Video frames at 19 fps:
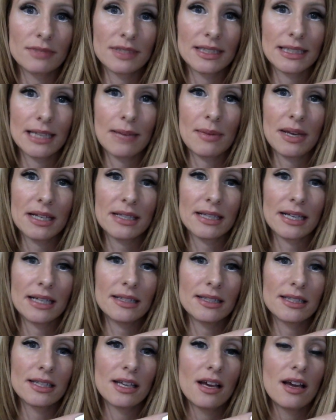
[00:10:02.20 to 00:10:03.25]
Does that make
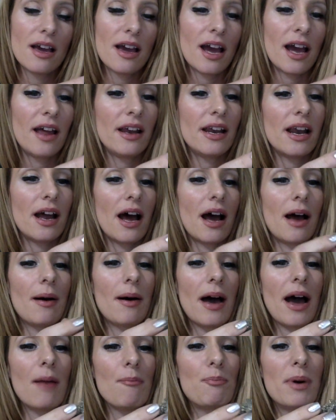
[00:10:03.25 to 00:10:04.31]
sense? And
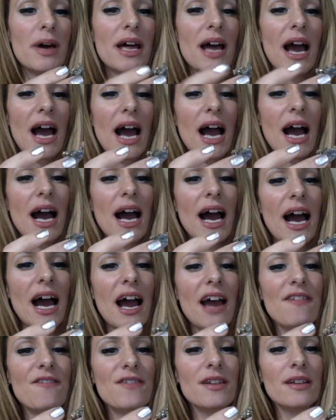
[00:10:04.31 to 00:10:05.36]
uh, but
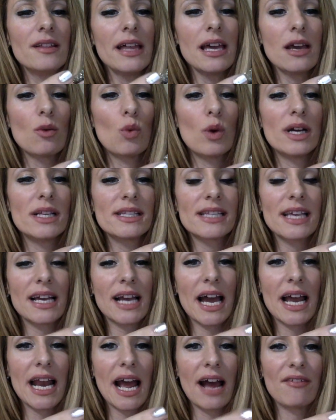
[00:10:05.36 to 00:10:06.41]
I feel like ones that
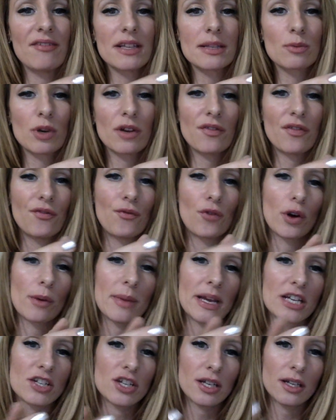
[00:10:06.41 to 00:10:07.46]
kind of have this more
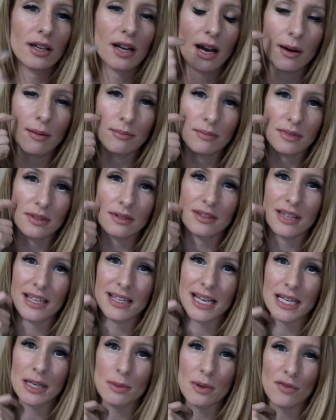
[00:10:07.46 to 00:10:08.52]
formation come, they
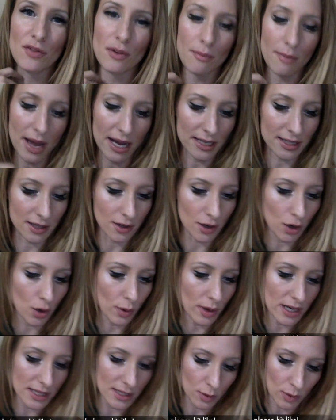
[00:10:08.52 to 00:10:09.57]
tend to be from Mexico,
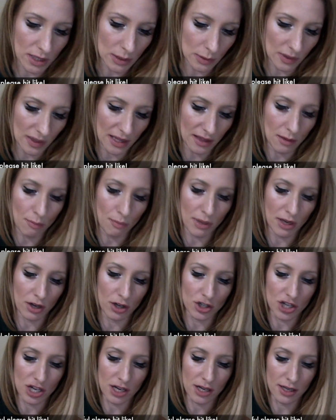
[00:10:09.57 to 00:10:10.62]
whereas the ones with like the
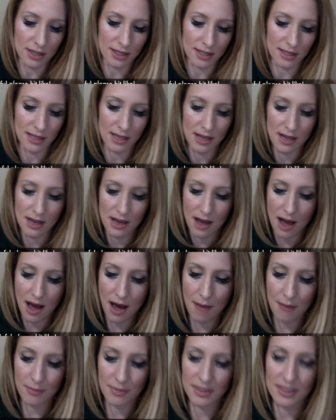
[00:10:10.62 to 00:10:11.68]
bigger chunks
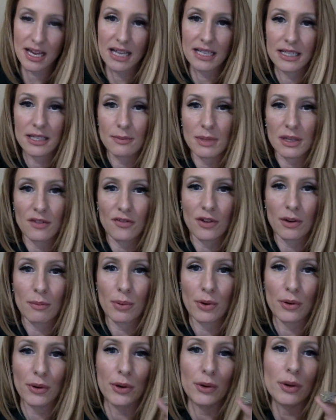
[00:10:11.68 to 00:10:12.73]
um, tend to be from
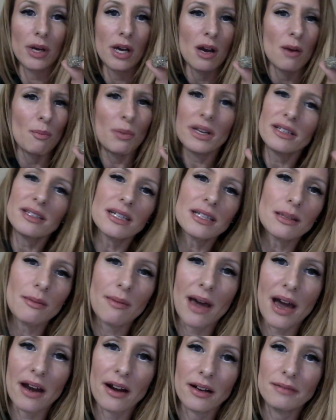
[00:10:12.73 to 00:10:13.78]
Peru. But it doesn't
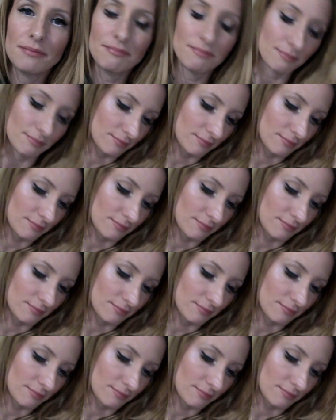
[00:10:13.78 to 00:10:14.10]
matter.